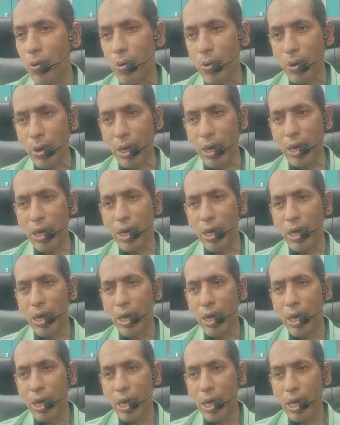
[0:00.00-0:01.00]
Okay?
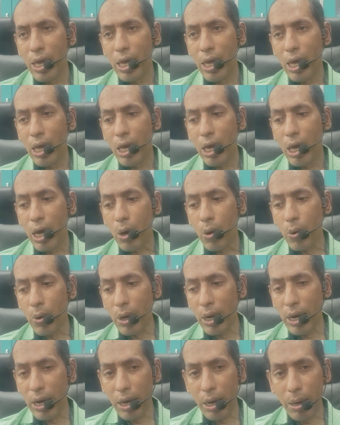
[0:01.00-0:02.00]

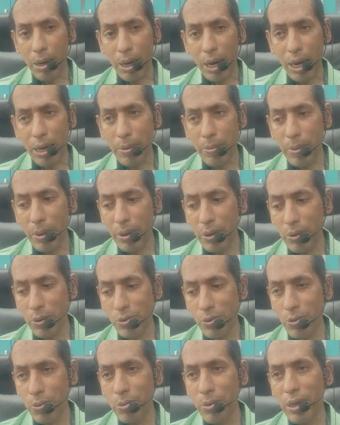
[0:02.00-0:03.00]
Only under light
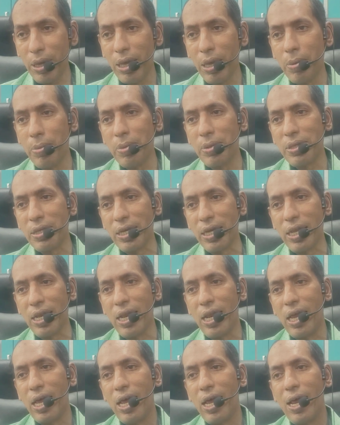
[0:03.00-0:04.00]
microscope they can be
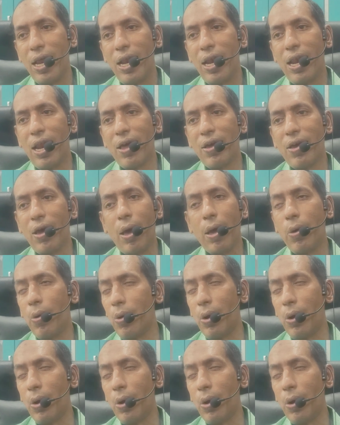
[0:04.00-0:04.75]
seen like eye.